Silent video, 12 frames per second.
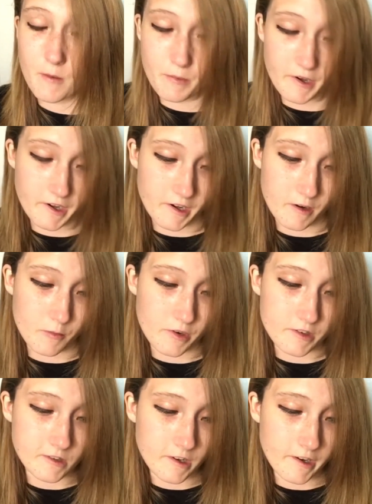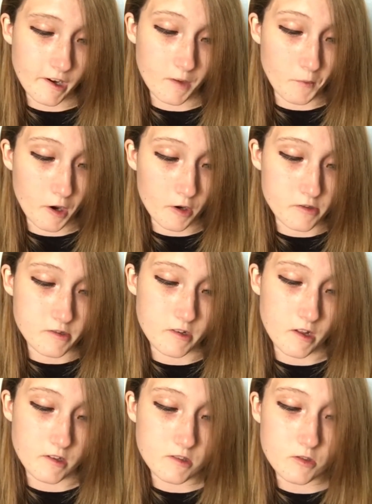He recently came out in
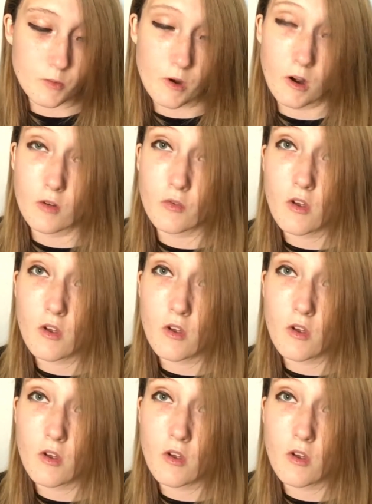2012,